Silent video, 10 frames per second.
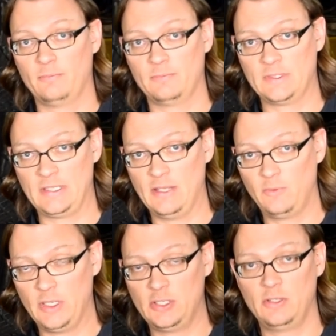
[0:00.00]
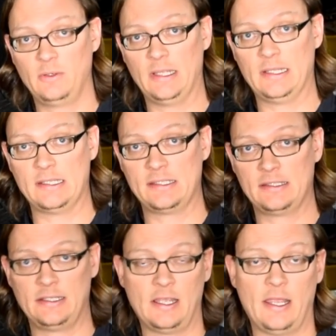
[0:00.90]
standard ratio and the
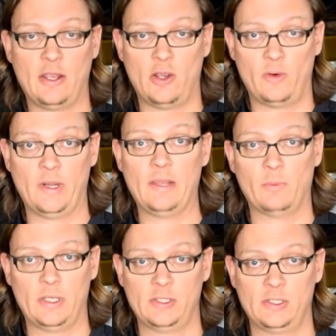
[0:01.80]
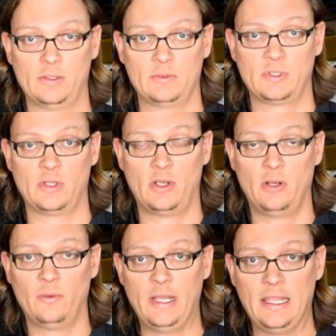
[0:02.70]
STI RA ratio. So the
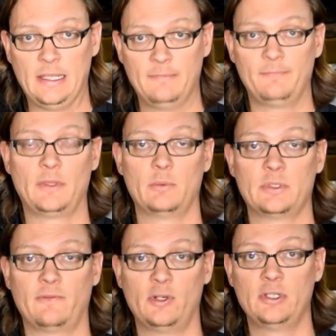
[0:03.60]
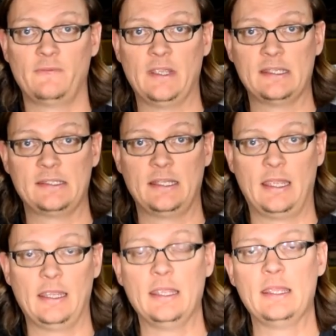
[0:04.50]
RA was a version of the
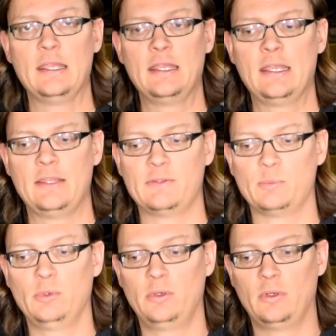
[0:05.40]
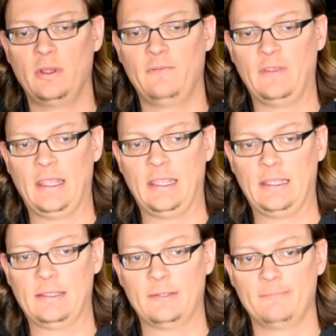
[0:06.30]
STI. There's more of
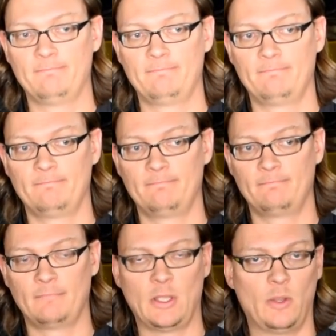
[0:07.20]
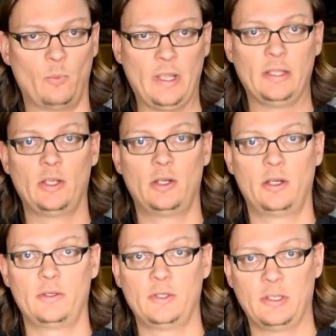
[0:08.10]
a rally
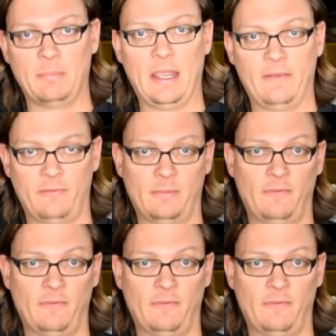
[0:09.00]
car that you could buy from the